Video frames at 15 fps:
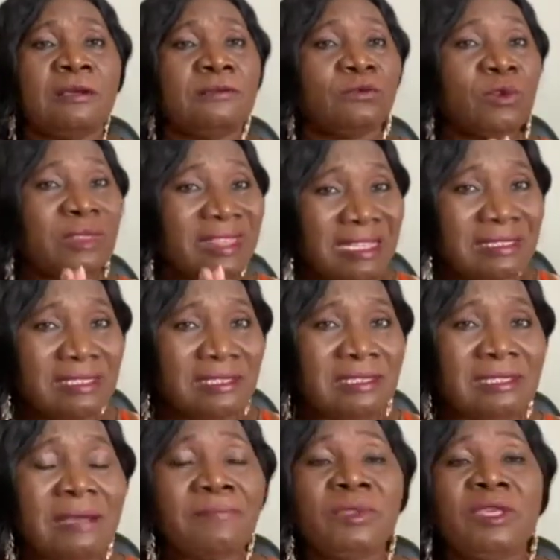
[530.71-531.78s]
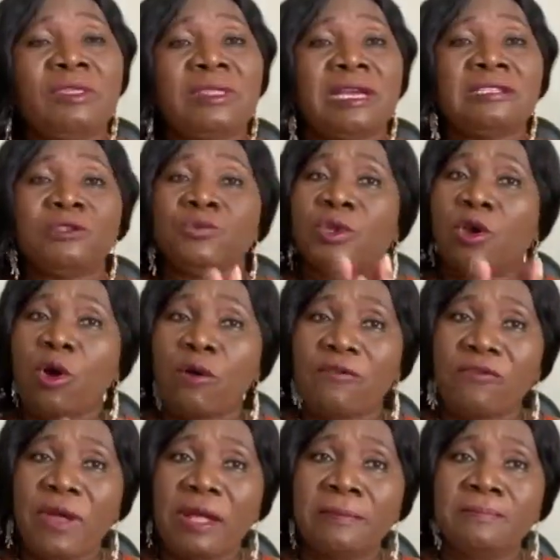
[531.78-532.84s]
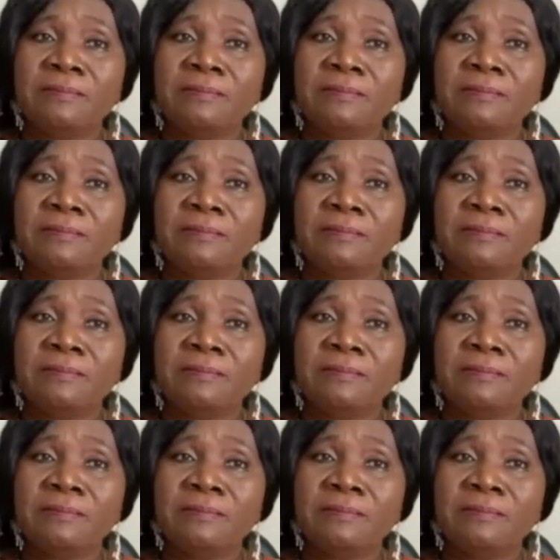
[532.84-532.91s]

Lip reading: So that is something that we offer